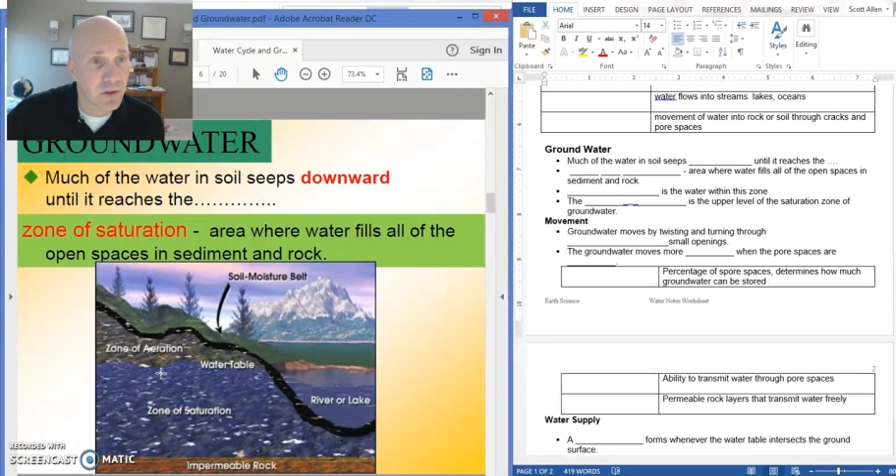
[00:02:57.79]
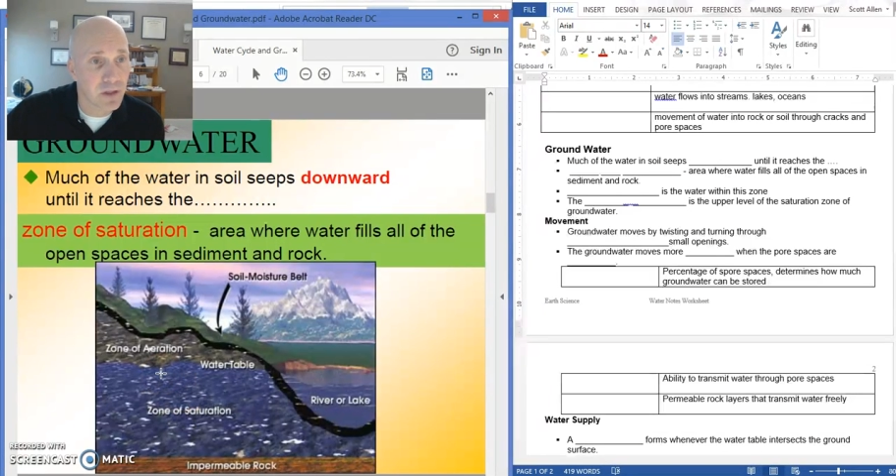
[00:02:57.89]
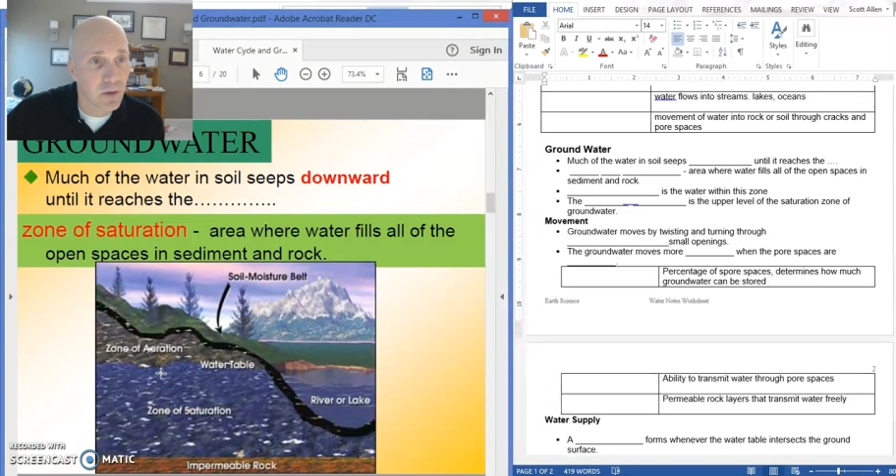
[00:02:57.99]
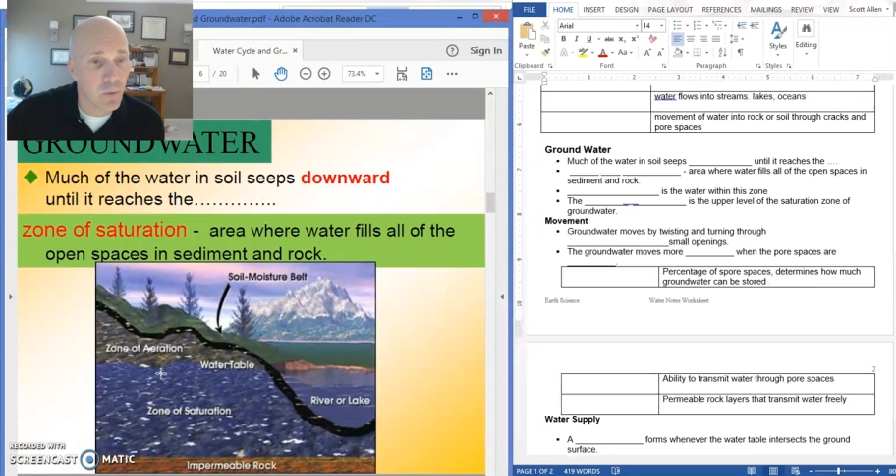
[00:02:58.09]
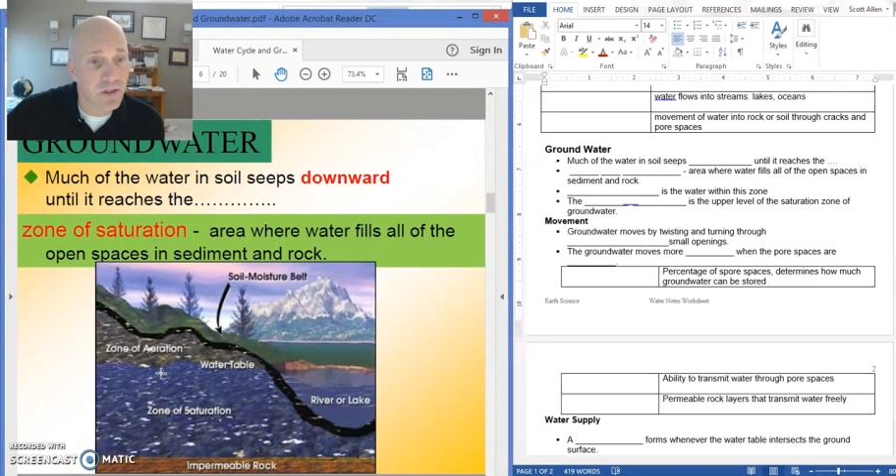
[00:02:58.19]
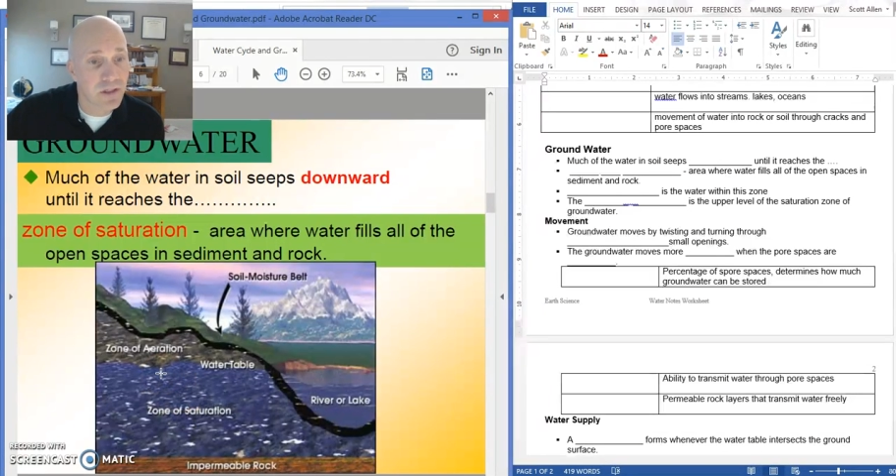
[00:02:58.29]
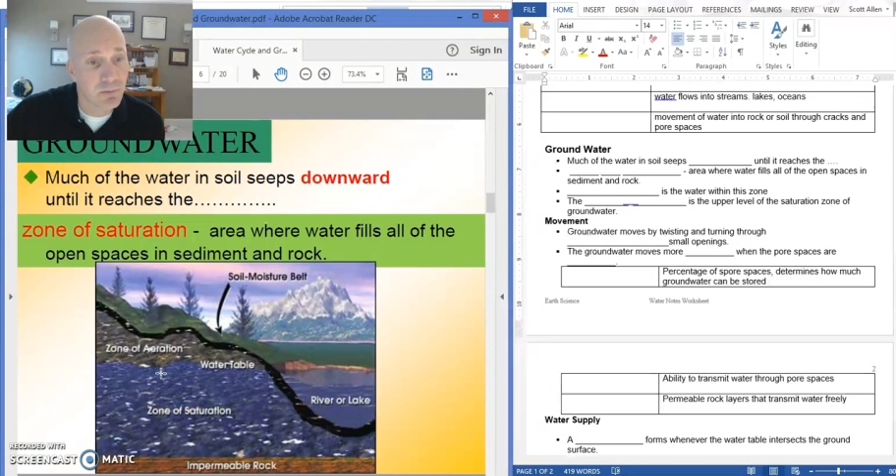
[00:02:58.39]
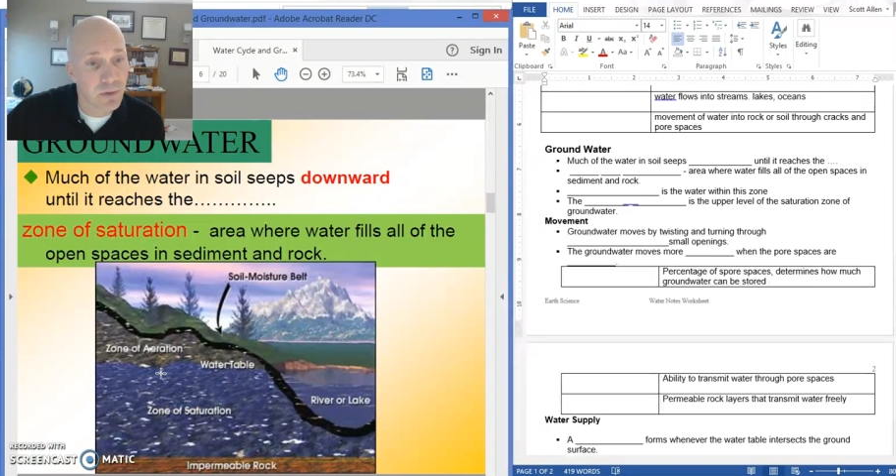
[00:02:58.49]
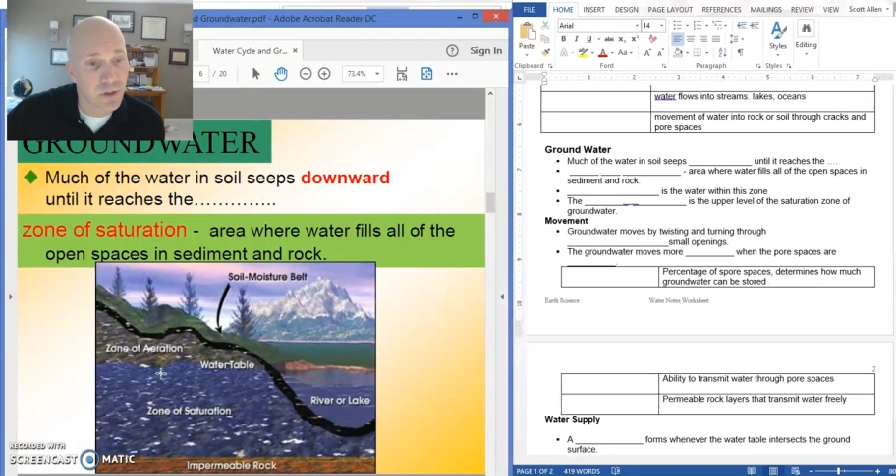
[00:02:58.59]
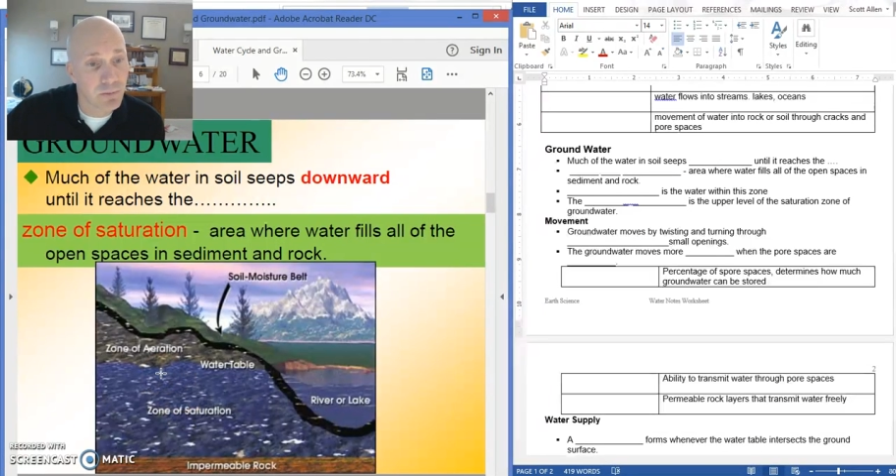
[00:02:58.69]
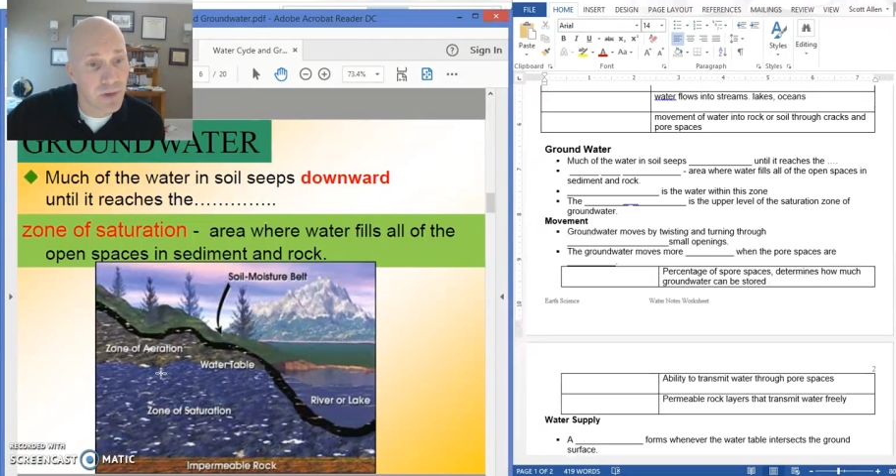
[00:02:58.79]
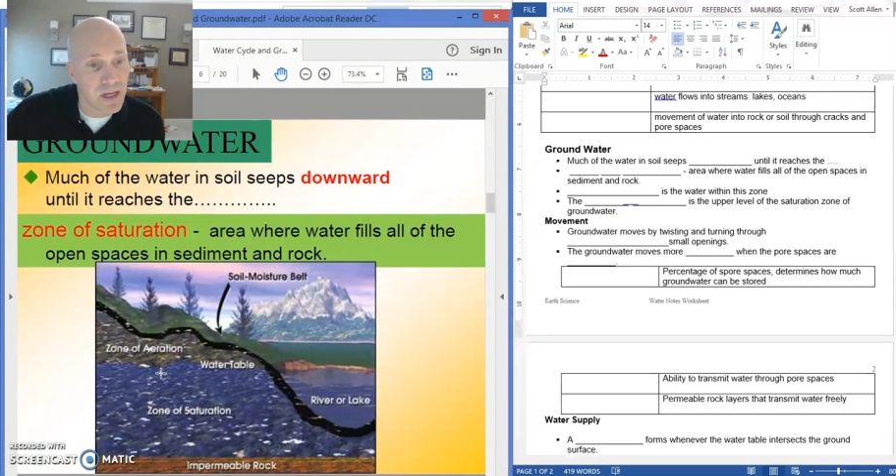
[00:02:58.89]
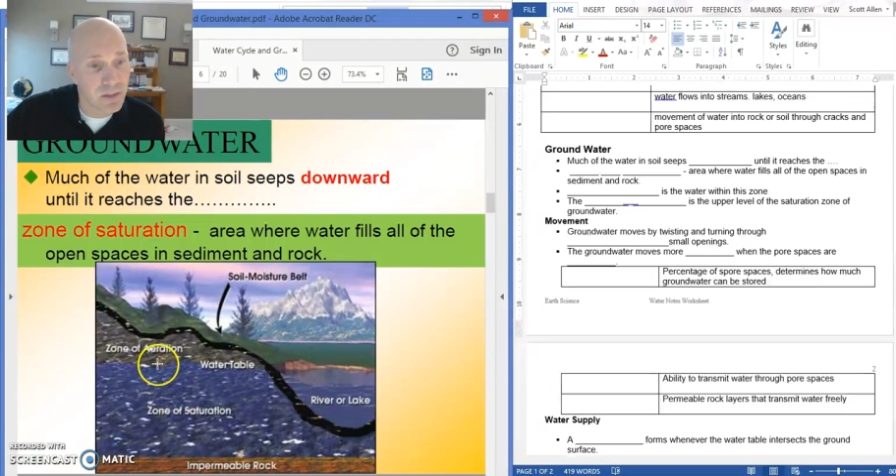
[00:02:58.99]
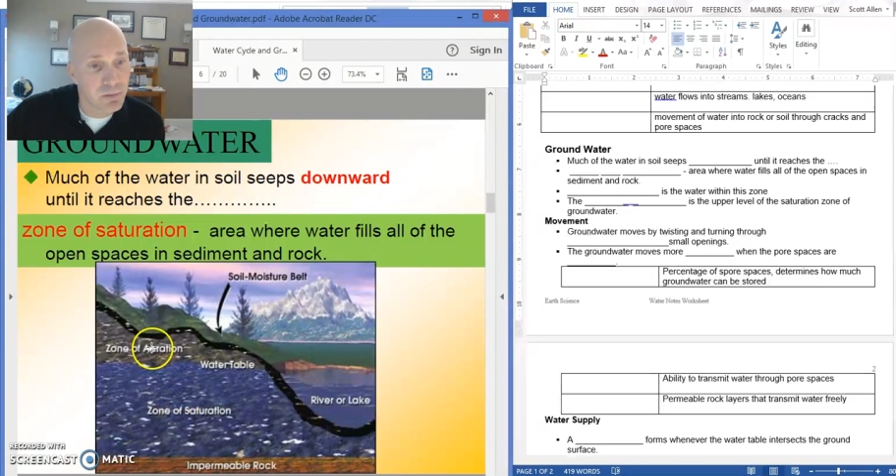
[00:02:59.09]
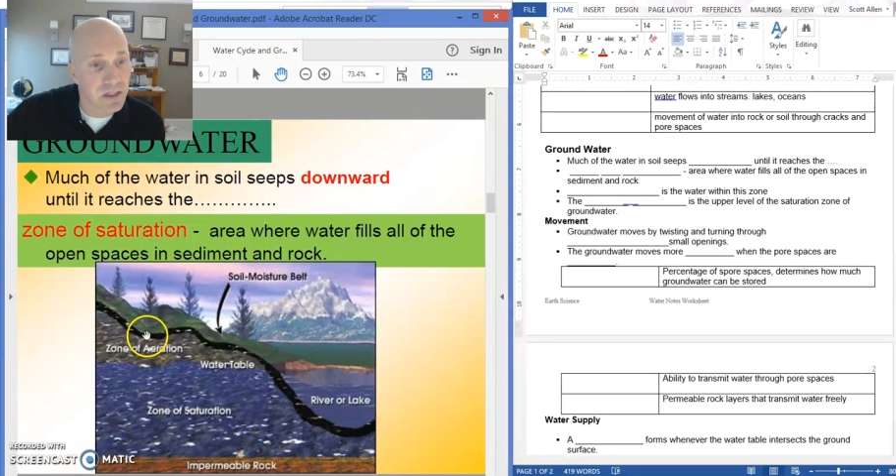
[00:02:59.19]
that wants to build a
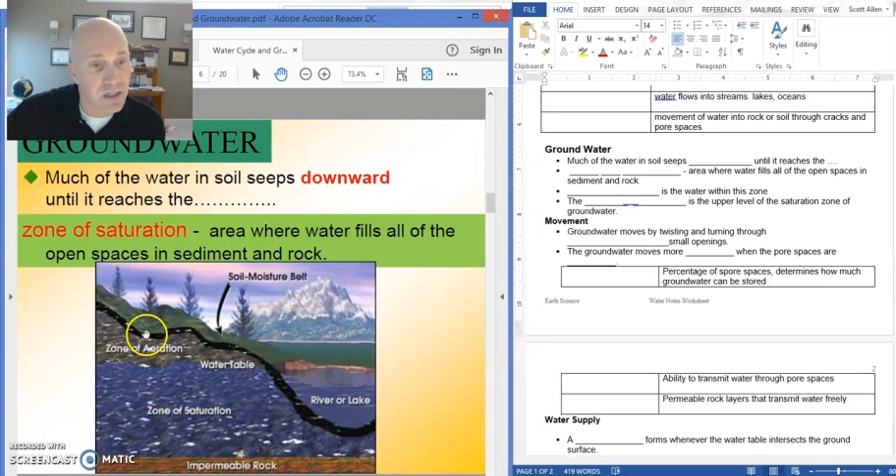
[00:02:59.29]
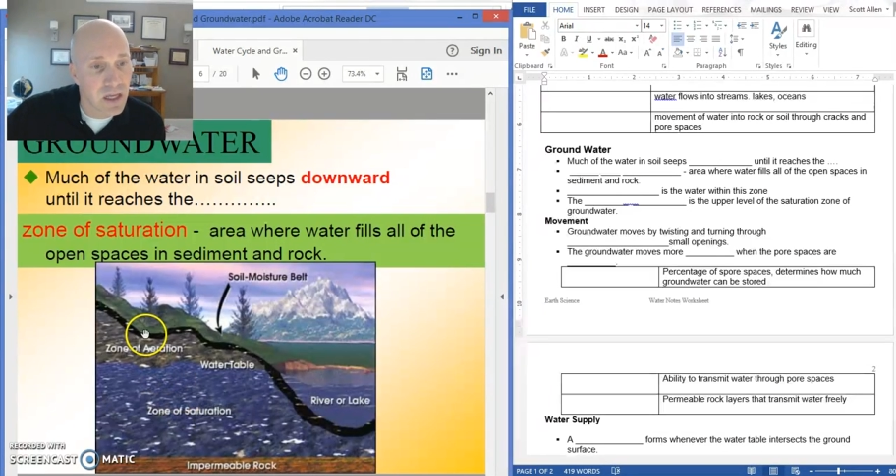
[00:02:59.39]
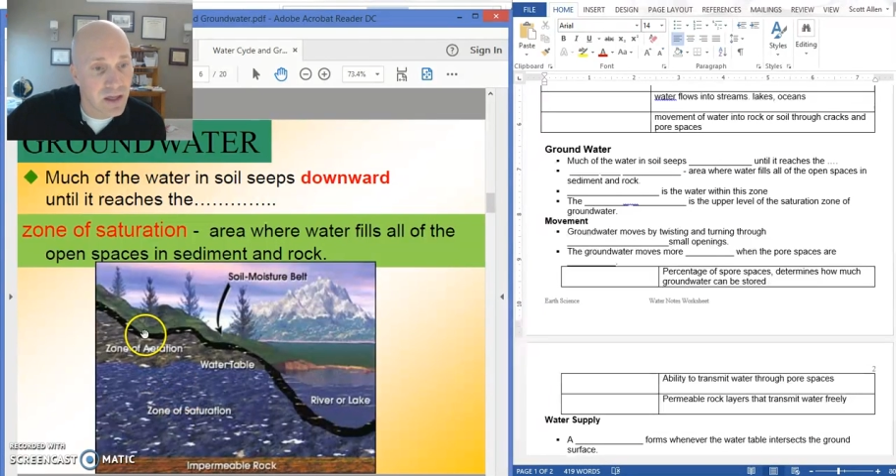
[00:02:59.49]
basement,